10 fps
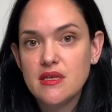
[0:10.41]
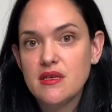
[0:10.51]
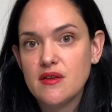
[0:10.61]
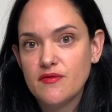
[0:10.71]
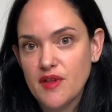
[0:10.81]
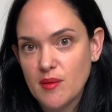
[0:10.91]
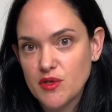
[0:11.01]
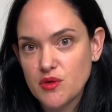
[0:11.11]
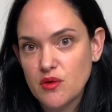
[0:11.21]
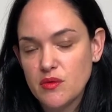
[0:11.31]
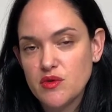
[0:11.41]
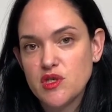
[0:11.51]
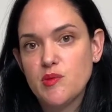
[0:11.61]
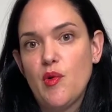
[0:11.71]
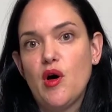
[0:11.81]
the inflammatory
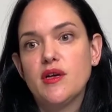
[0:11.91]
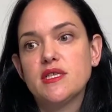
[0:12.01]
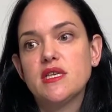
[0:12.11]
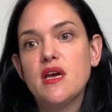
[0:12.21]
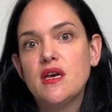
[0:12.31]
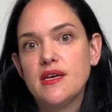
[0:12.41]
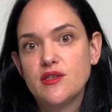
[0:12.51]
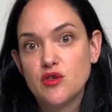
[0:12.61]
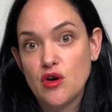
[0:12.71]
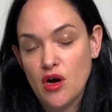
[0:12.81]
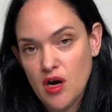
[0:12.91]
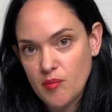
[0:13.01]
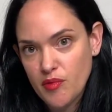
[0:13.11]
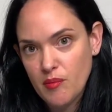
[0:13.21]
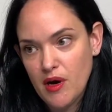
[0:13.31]
response is
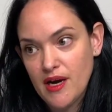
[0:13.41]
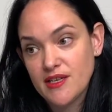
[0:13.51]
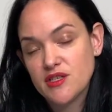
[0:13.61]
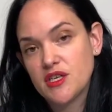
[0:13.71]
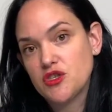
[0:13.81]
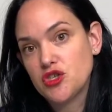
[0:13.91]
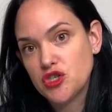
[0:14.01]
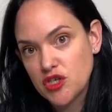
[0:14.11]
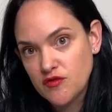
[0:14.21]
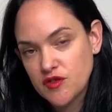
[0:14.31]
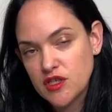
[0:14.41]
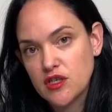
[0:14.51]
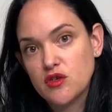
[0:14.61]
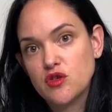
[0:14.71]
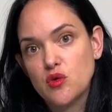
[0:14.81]
compromised and
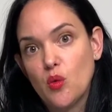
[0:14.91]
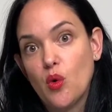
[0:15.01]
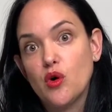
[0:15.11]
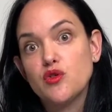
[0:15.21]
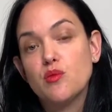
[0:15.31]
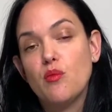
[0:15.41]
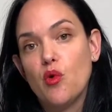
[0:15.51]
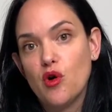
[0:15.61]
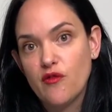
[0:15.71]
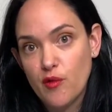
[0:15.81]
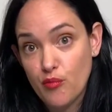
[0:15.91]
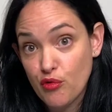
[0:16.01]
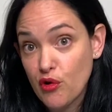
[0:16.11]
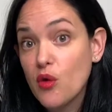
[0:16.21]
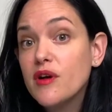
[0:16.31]
shifted towards more of a
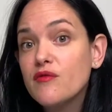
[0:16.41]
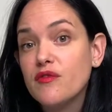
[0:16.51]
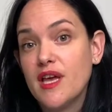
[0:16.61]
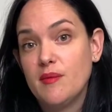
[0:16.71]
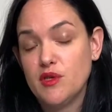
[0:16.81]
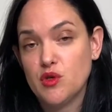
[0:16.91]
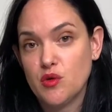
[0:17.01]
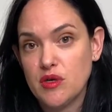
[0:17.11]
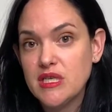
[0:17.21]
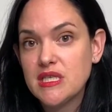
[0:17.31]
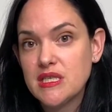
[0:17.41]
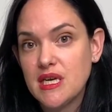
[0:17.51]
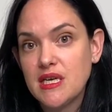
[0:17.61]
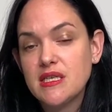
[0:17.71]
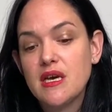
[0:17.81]
pro-inflammatory
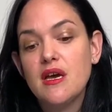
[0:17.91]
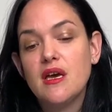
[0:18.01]
state,